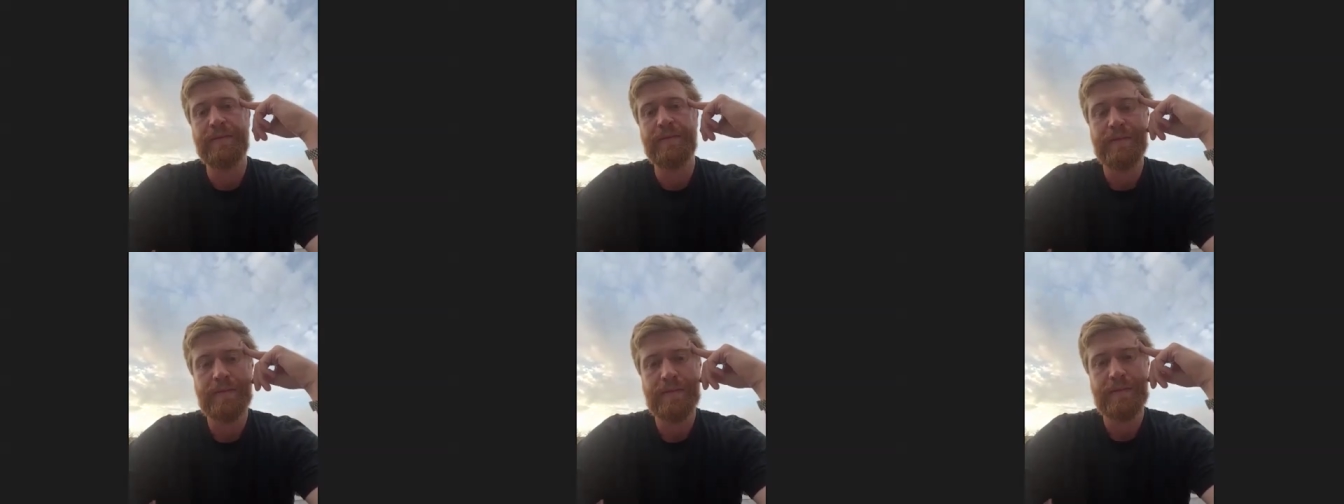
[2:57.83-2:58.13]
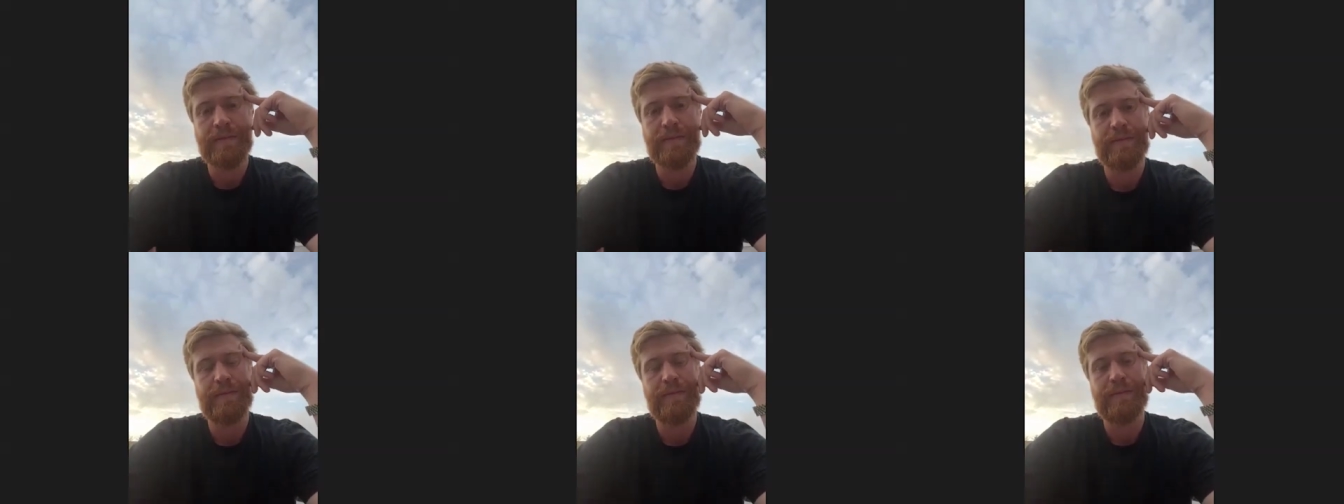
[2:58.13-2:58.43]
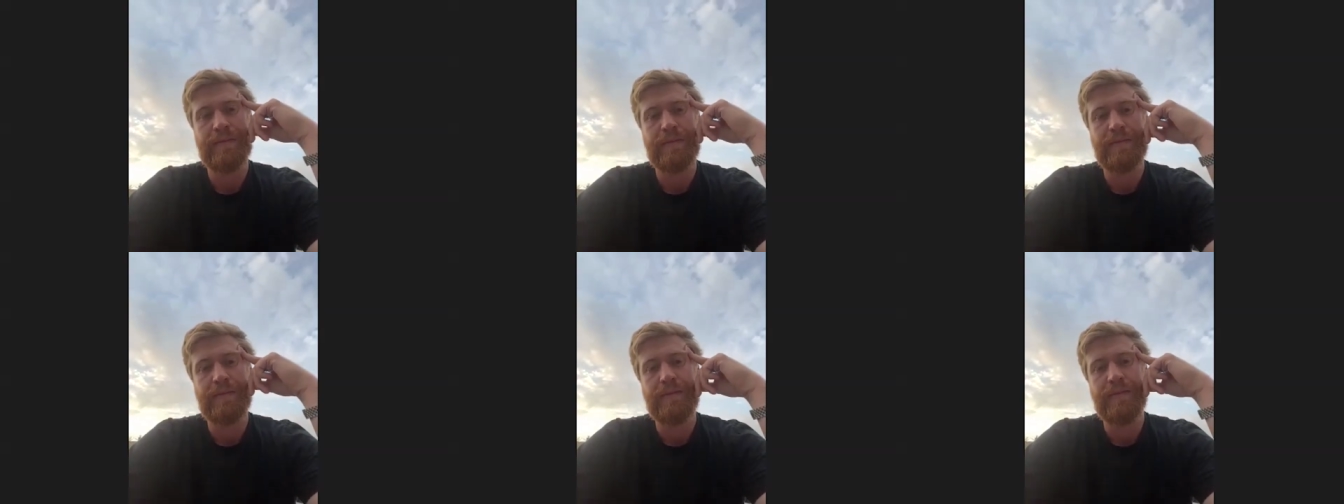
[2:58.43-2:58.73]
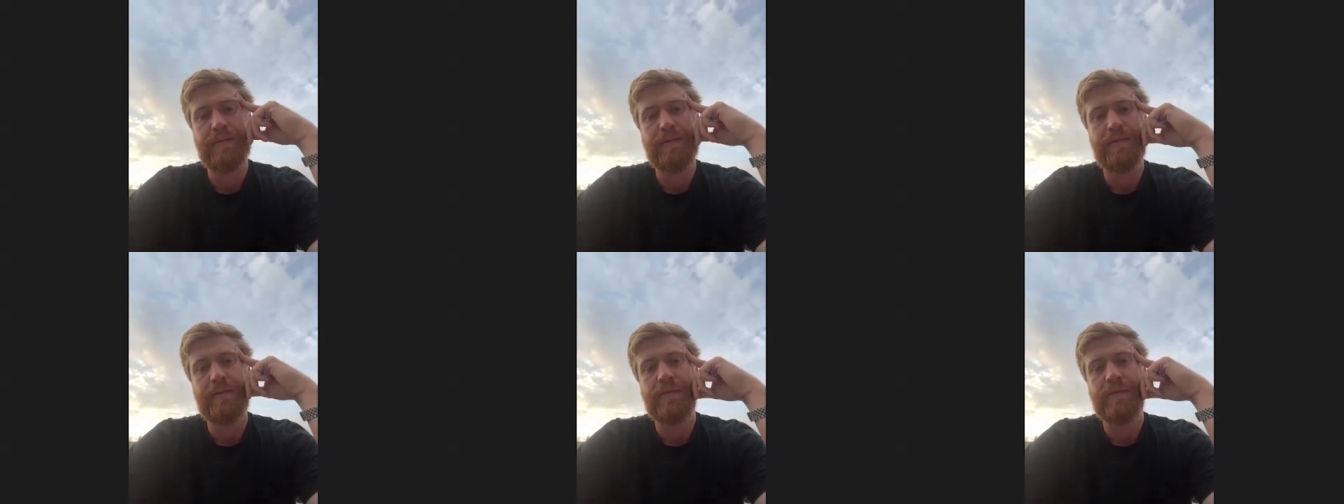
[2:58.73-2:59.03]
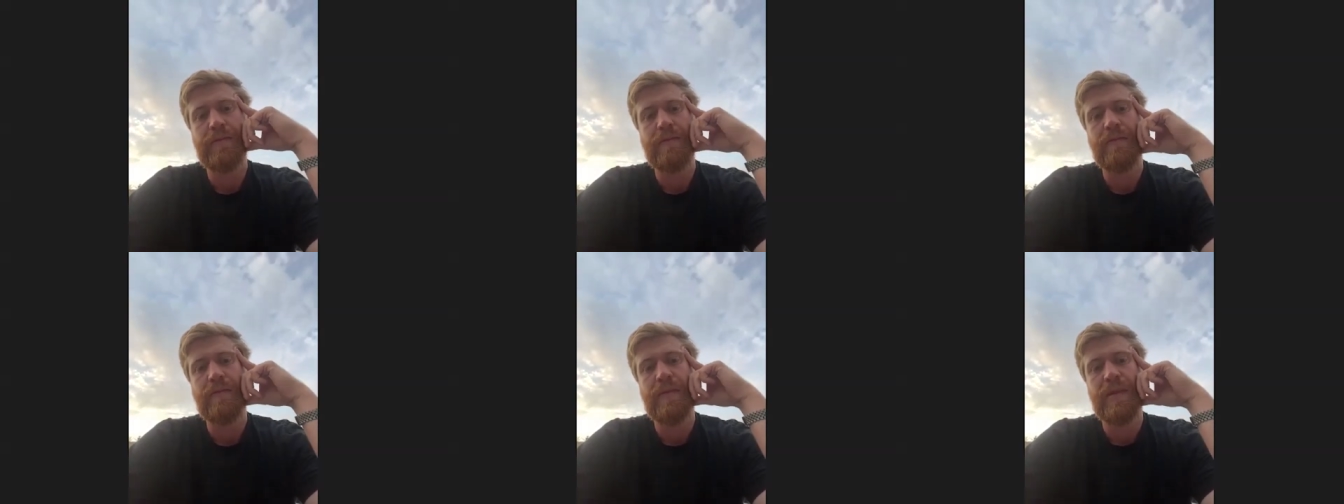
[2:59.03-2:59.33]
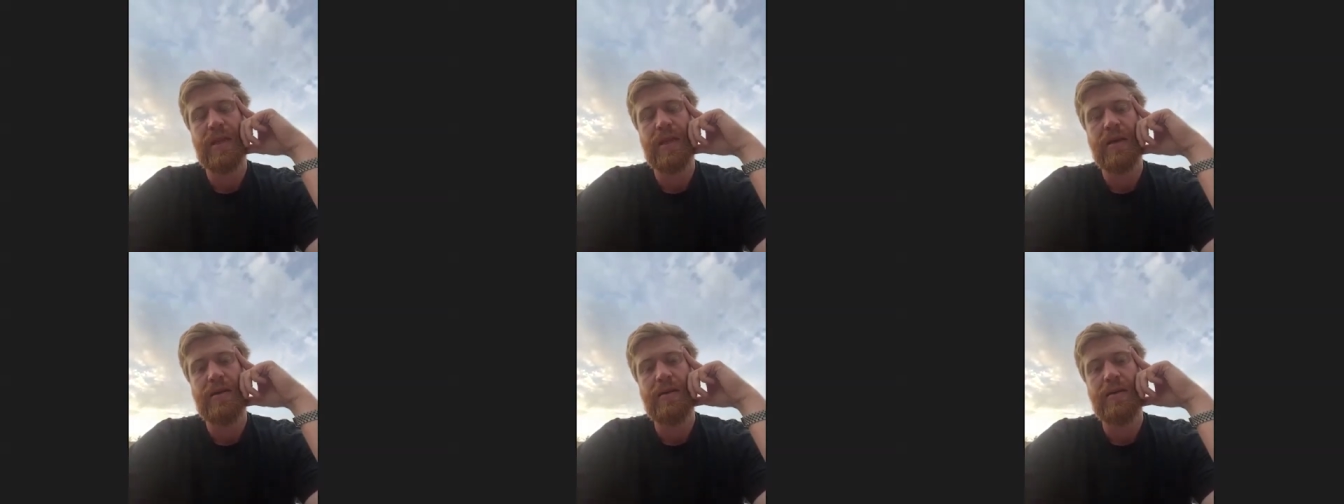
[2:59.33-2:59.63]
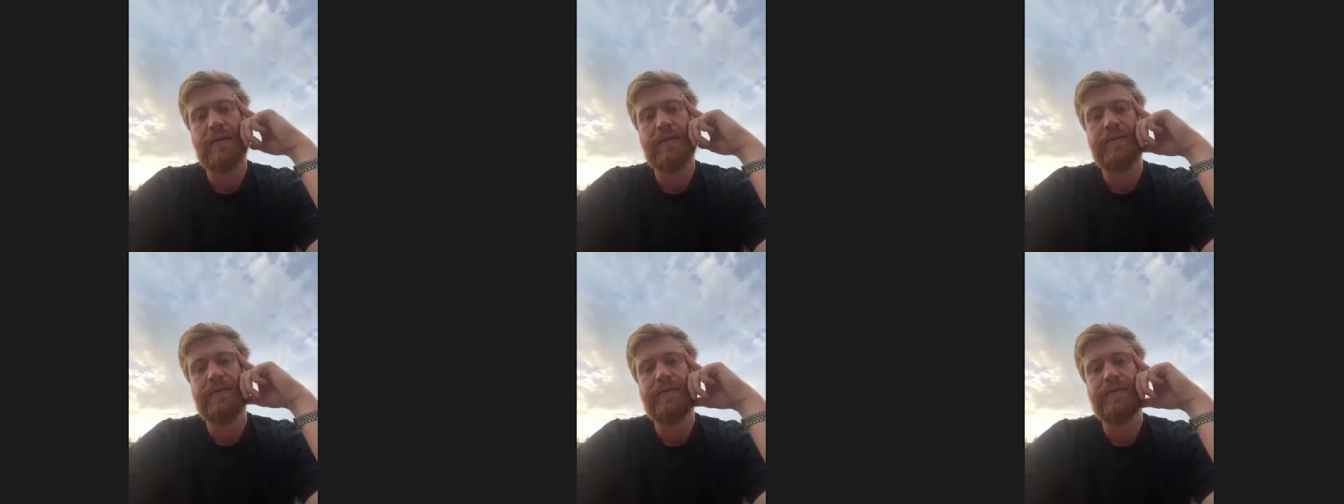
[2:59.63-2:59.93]
in uh, ABC6,
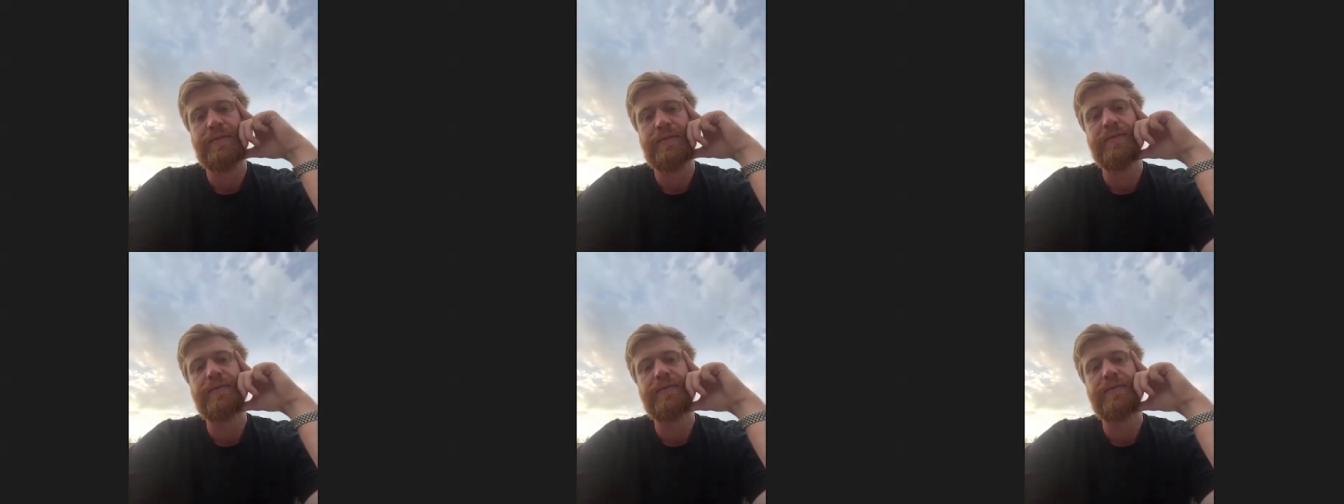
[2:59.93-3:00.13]
Philadelphia.